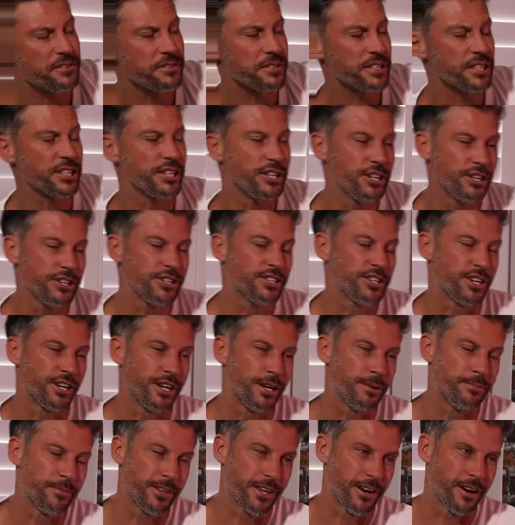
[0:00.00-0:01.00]
a new
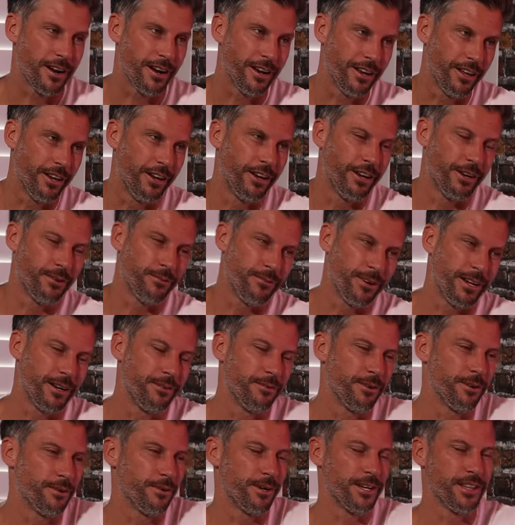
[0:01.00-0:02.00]
term that I learnt when
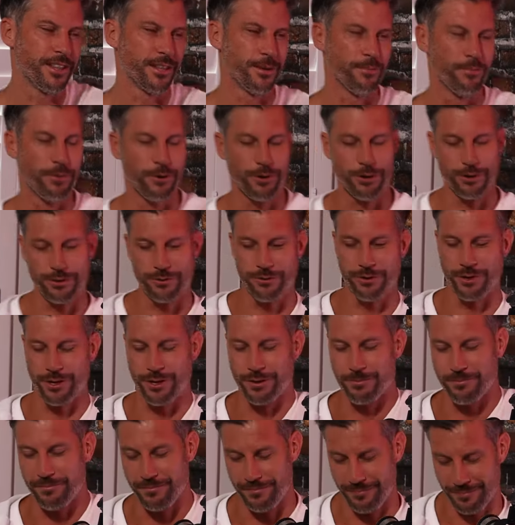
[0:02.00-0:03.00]
we were in the
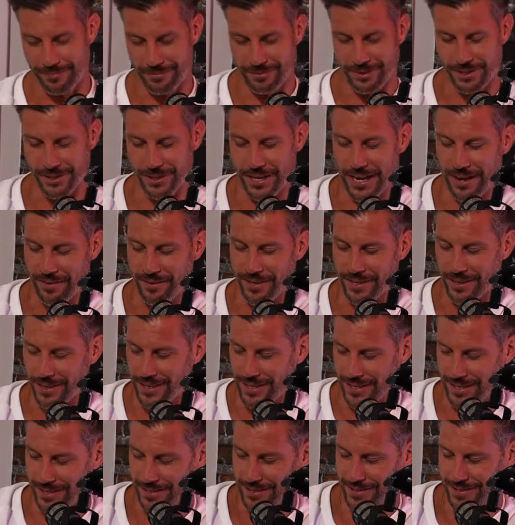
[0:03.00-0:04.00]
boardroom to having
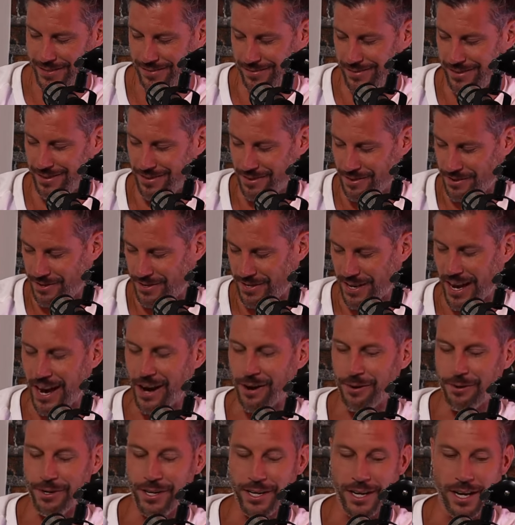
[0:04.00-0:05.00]
these
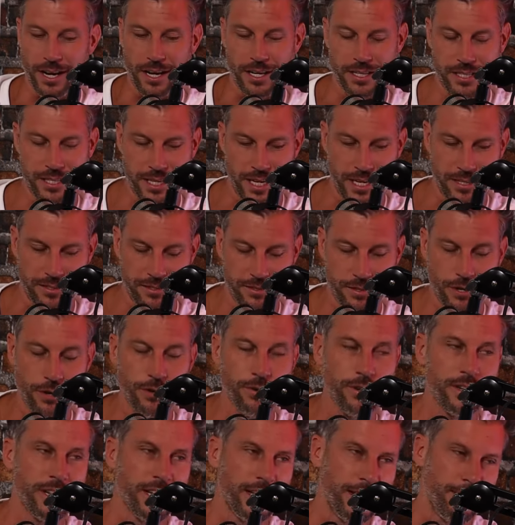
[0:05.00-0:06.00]
sale negotiations. It's
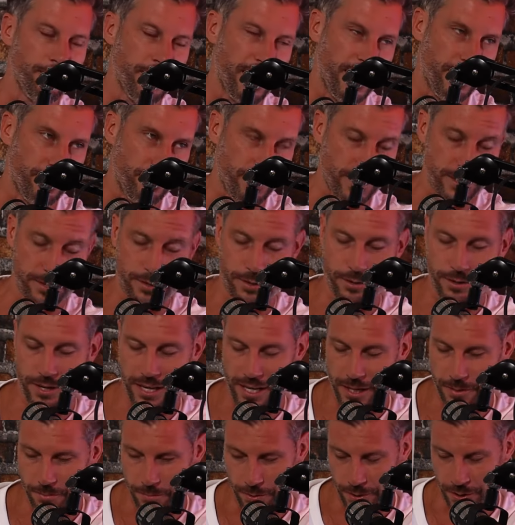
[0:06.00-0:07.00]
called key man risk or
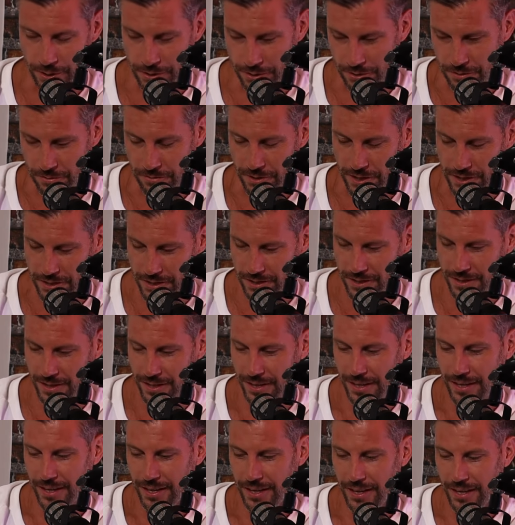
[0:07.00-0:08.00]
key person risk,
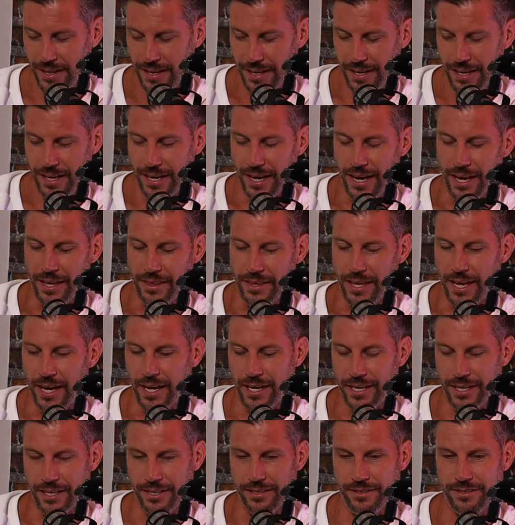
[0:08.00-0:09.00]
and
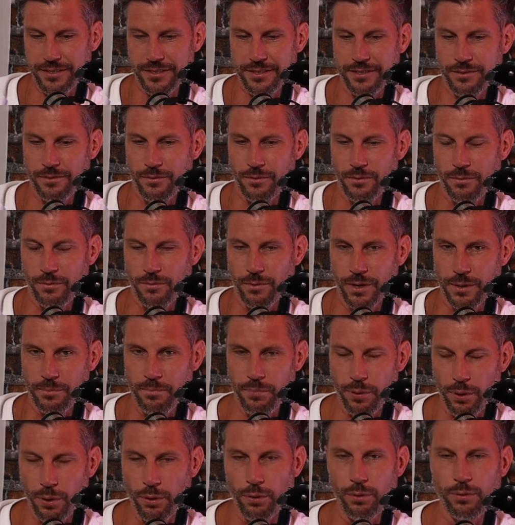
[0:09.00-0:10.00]
that is we
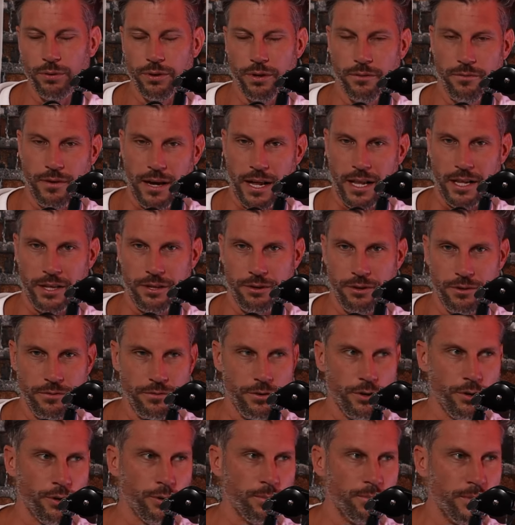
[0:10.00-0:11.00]
pull the value of
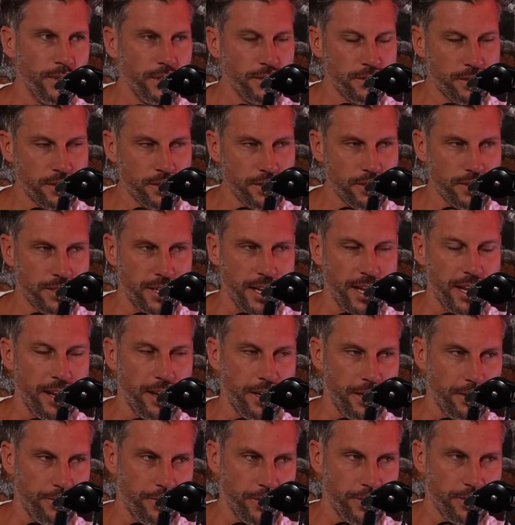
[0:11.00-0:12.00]
your business
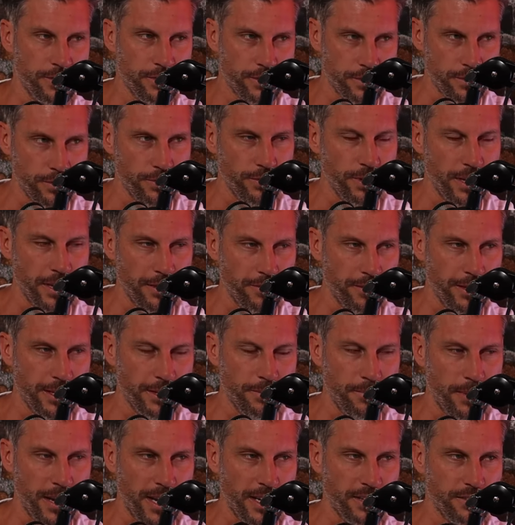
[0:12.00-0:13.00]
down if it's too heavily
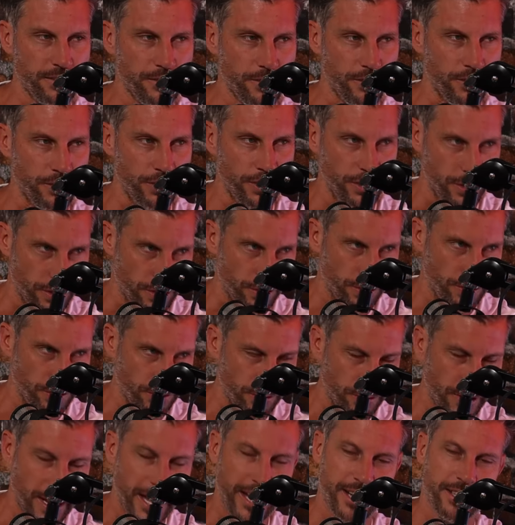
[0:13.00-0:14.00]
based on
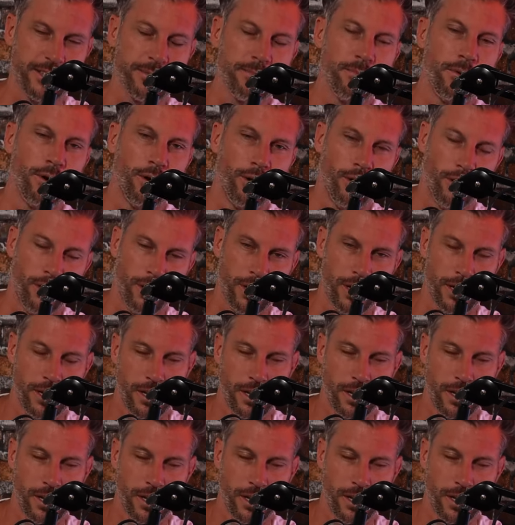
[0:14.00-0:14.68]
you. And it's more.